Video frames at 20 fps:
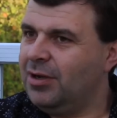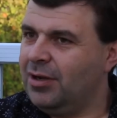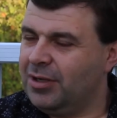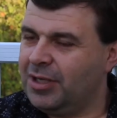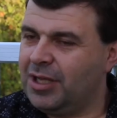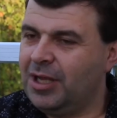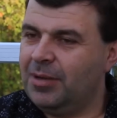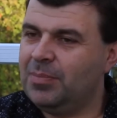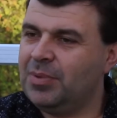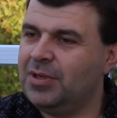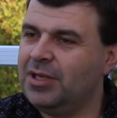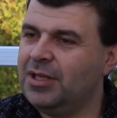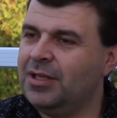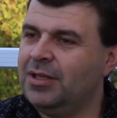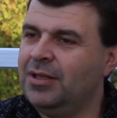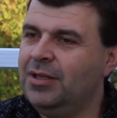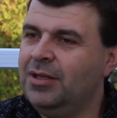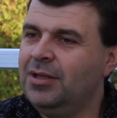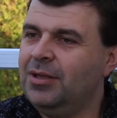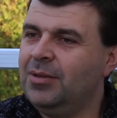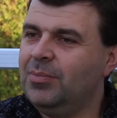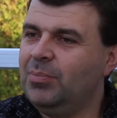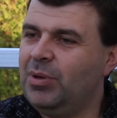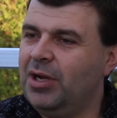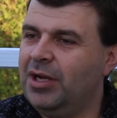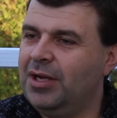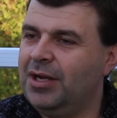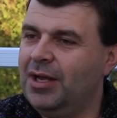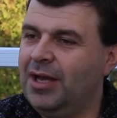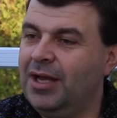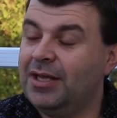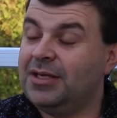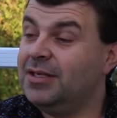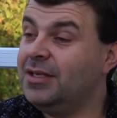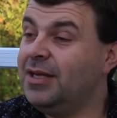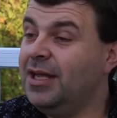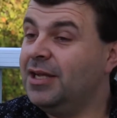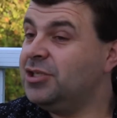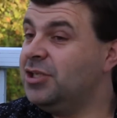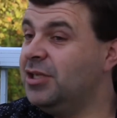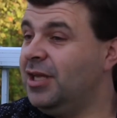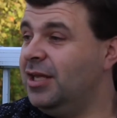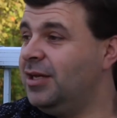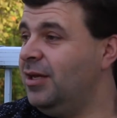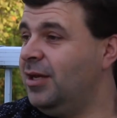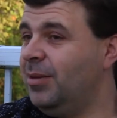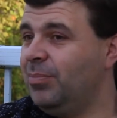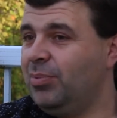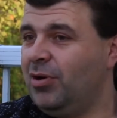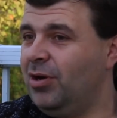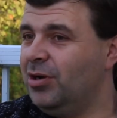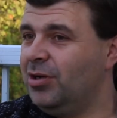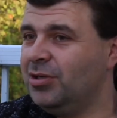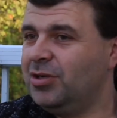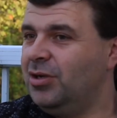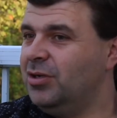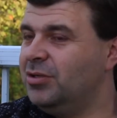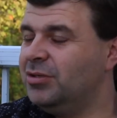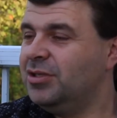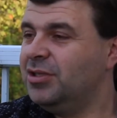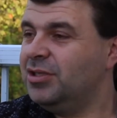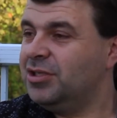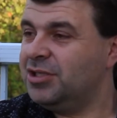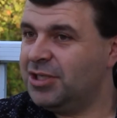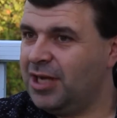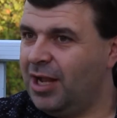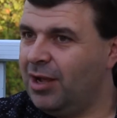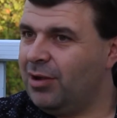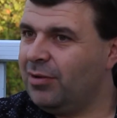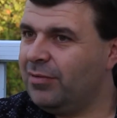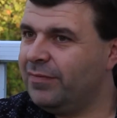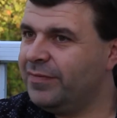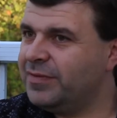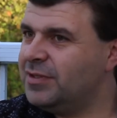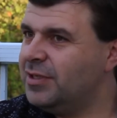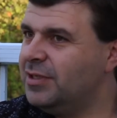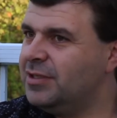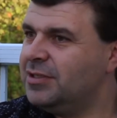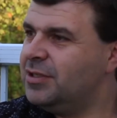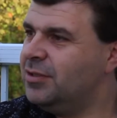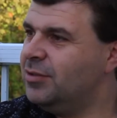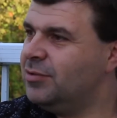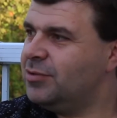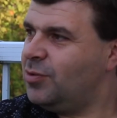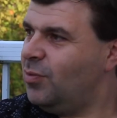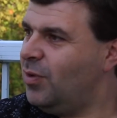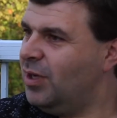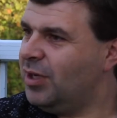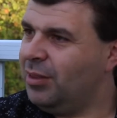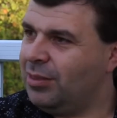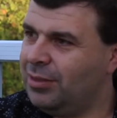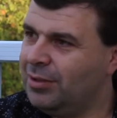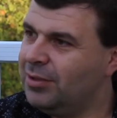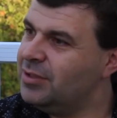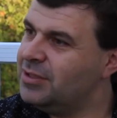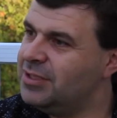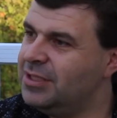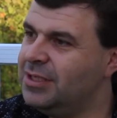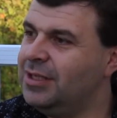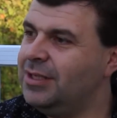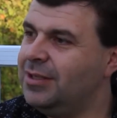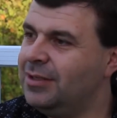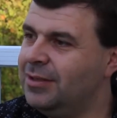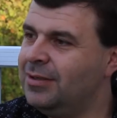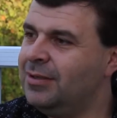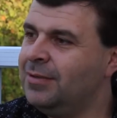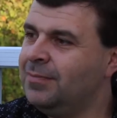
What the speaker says: our company. But I didn't actually get any product onto the shelves until 2013.